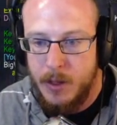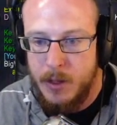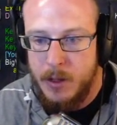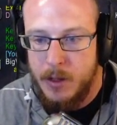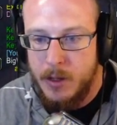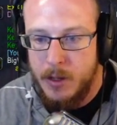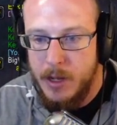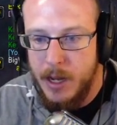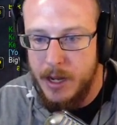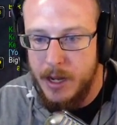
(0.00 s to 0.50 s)

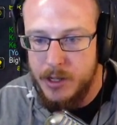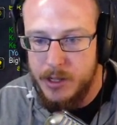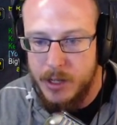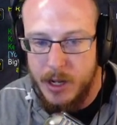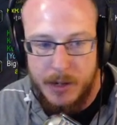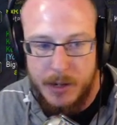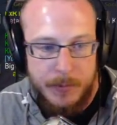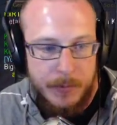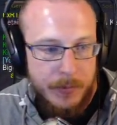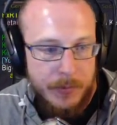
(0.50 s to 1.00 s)
Yeah, I just
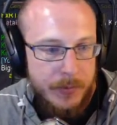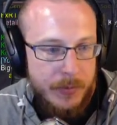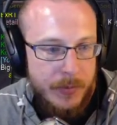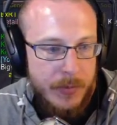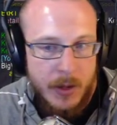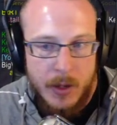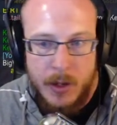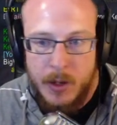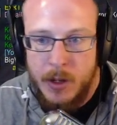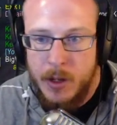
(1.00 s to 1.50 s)
got
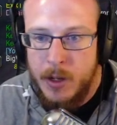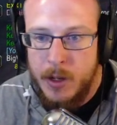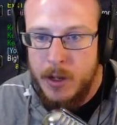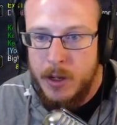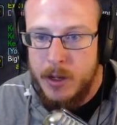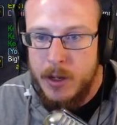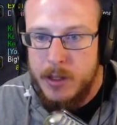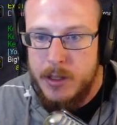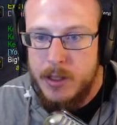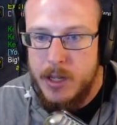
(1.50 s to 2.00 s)

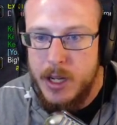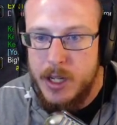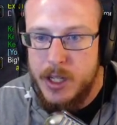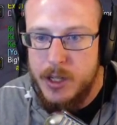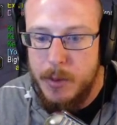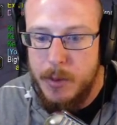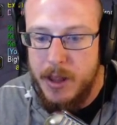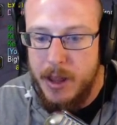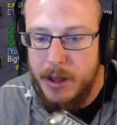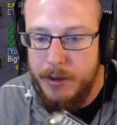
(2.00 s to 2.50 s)

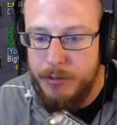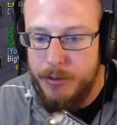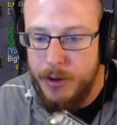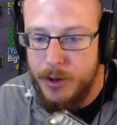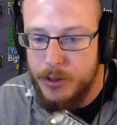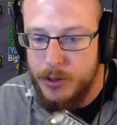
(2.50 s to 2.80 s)
touched by that frontal